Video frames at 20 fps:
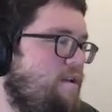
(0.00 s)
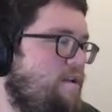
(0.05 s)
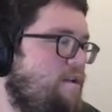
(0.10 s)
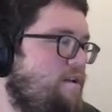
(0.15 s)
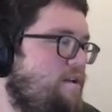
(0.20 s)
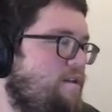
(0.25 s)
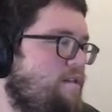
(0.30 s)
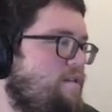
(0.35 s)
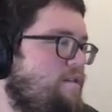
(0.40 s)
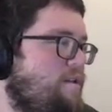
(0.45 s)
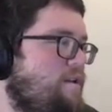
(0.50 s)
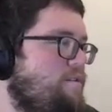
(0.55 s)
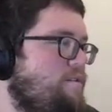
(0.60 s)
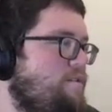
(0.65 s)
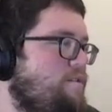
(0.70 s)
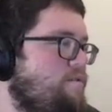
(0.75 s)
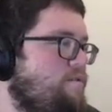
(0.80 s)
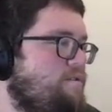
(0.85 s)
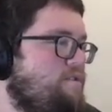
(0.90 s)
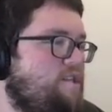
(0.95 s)
then
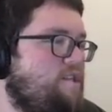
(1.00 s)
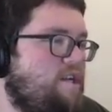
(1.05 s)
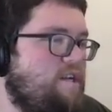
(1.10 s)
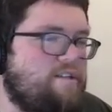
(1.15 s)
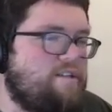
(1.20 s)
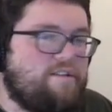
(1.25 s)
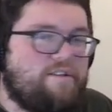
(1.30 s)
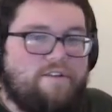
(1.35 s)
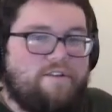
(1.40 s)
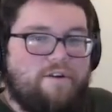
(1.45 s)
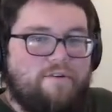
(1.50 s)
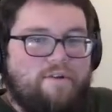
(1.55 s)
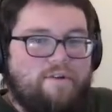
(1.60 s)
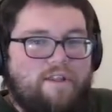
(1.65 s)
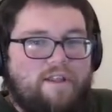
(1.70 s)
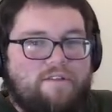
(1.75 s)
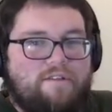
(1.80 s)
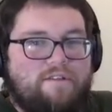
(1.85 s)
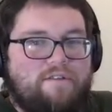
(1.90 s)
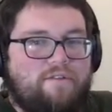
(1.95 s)
those changes don't
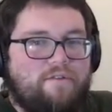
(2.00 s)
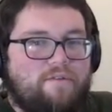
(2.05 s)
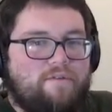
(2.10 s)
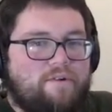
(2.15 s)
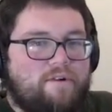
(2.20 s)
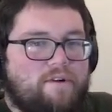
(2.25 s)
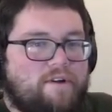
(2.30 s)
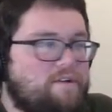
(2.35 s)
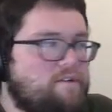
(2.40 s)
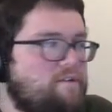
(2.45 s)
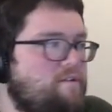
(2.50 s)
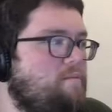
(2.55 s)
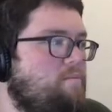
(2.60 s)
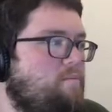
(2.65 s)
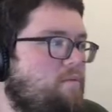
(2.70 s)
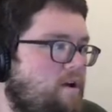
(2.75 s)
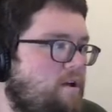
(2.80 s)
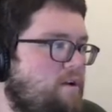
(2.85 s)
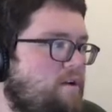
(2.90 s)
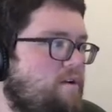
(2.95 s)
get stored under the
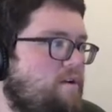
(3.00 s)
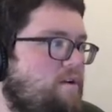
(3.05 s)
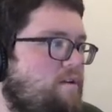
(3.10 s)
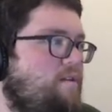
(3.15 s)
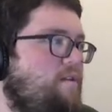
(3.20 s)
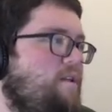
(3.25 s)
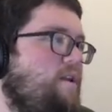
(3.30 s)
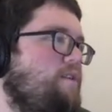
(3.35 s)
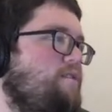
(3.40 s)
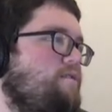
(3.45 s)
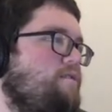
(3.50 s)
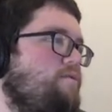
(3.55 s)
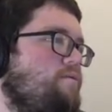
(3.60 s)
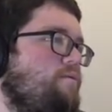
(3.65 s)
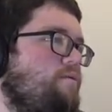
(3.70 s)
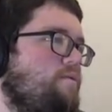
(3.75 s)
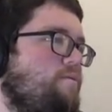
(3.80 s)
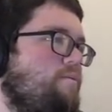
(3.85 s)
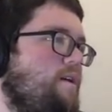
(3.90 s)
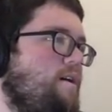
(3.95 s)
product. They get
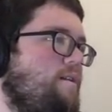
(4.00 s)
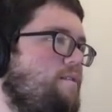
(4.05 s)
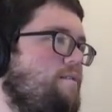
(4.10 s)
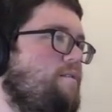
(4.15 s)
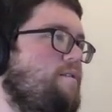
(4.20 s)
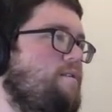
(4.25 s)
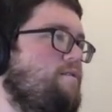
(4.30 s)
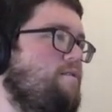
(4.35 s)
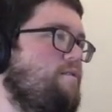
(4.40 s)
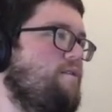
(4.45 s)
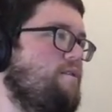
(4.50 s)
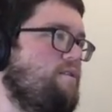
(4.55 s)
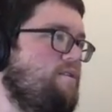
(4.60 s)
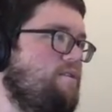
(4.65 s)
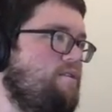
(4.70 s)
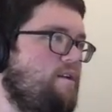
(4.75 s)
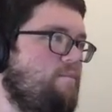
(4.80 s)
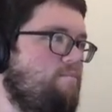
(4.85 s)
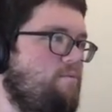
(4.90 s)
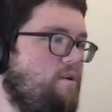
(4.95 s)
stored rather under a
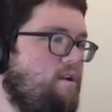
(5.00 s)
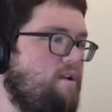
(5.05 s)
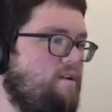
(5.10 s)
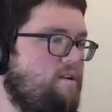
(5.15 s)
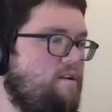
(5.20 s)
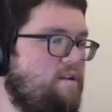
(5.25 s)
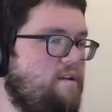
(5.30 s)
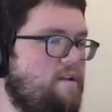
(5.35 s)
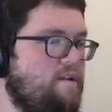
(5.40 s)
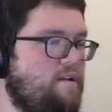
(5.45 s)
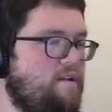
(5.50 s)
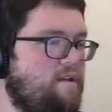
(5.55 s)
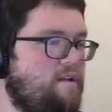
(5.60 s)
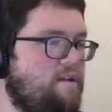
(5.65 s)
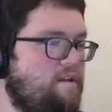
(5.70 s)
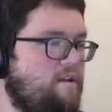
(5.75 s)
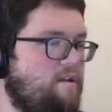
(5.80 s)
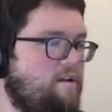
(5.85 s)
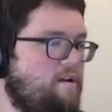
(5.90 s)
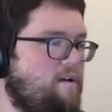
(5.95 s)
separate
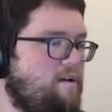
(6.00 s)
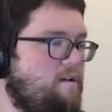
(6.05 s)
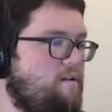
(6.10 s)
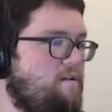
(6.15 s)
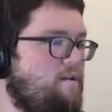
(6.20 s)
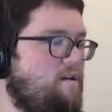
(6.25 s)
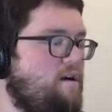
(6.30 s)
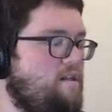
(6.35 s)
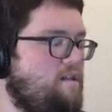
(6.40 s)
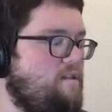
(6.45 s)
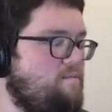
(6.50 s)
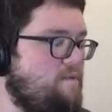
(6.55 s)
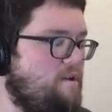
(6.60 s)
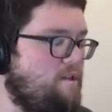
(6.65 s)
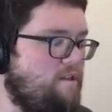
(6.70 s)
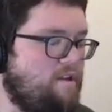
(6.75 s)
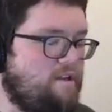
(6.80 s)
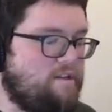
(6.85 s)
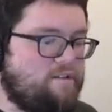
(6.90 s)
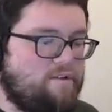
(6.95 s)
column. I
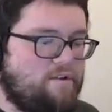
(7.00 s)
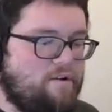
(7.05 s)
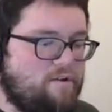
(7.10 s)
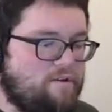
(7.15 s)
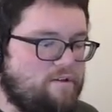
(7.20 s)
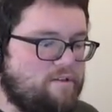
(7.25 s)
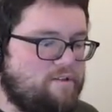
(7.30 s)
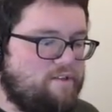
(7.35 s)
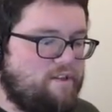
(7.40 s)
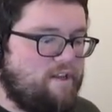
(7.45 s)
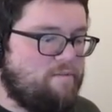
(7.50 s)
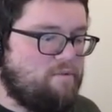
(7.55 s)
think it's called sample